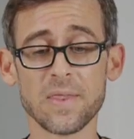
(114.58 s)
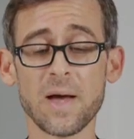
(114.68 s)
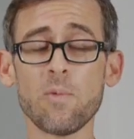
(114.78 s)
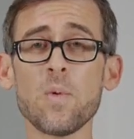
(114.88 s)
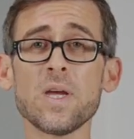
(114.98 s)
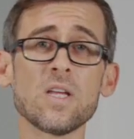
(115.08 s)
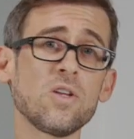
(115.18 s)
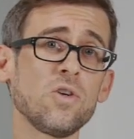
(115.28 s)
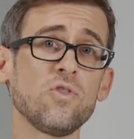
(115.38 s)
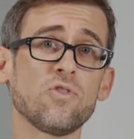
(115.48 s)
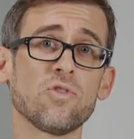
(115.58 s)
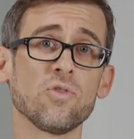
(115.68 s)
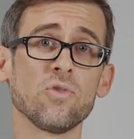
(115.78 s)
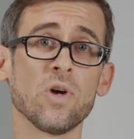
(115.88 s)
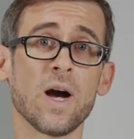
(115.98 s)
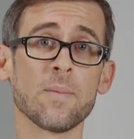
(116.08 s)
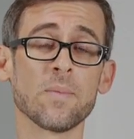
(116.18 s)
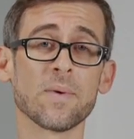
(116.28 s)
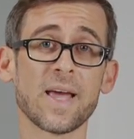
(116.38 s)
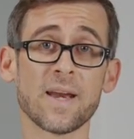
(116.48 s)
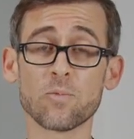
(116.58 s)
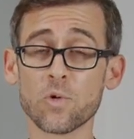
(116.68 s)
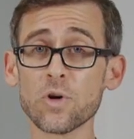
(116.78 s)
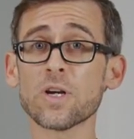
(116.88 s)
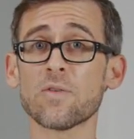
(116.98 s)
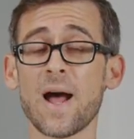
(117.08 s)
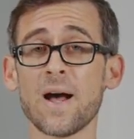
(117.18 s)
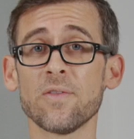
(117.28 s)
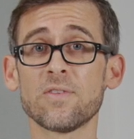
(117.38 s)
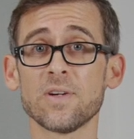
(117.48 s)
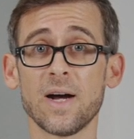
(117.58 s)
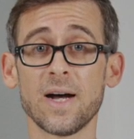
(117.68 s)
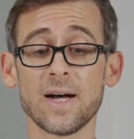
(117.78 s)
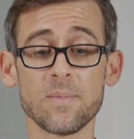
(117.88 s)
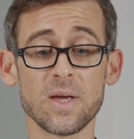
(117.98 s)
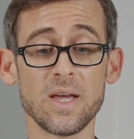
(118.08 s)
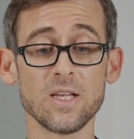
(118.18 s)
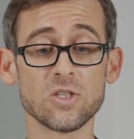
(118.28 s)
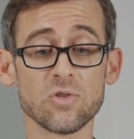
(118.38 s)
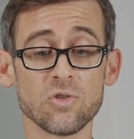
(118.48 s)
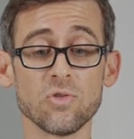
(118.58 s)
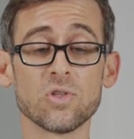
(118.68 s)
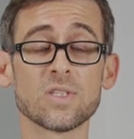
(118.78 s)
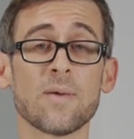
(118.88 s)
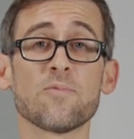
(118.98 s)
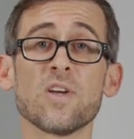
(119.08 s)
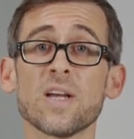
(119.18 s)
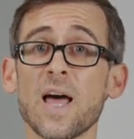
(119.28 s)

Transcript: Now what we can use to um, get a workaround um, is to use something